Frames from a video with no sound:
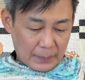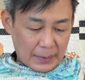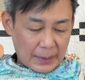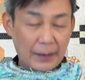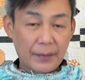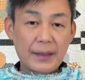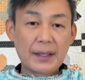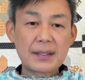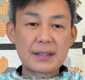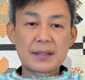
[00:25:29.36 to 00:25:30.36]
now
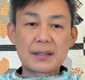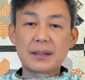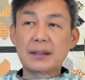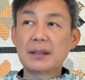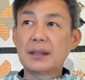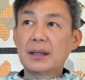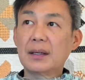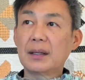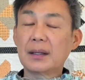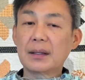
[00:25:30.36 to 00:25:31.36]
this
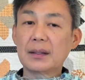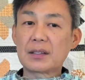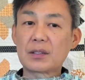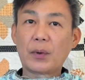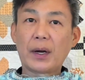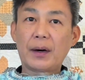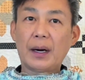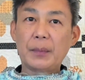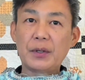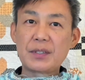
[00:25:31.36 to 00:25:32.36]
sweater, I'm
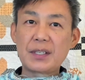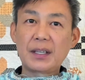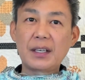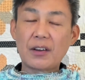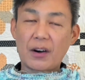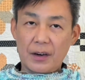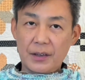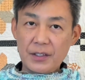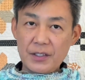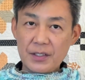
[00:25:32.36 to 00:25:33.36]
using the
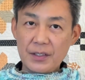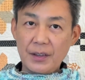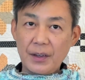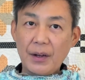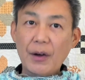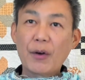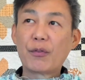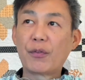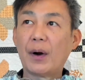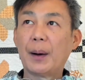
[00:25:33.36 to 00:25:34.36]
yarns
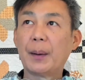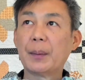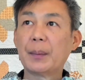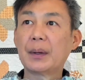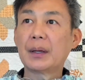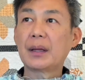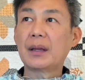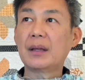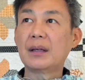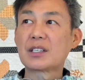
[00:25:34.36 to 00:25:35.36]
from
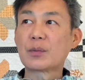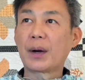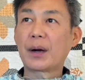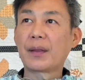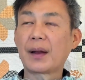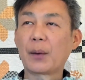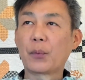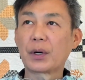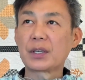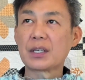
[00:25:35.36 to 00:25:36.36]
the sweater that I
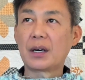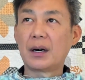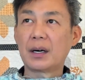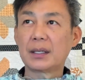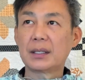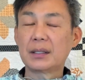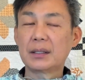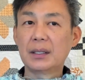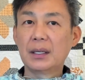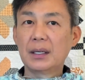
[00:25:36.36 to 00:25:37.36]
worked on
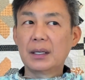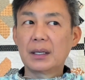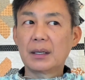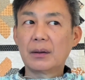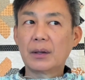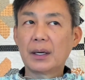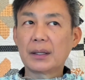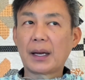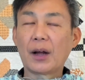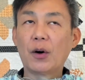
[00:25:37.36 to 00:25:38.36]

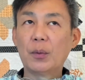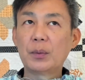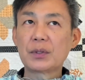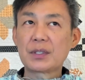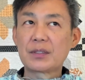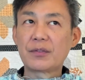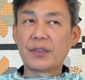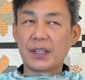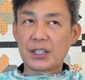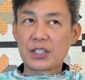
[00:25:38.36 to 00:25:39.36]
that I almost
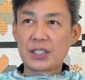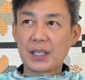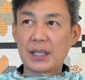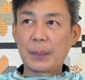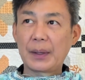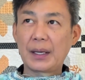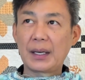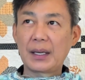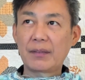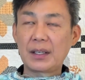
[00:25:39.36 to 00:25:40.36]
finished at the beginning of the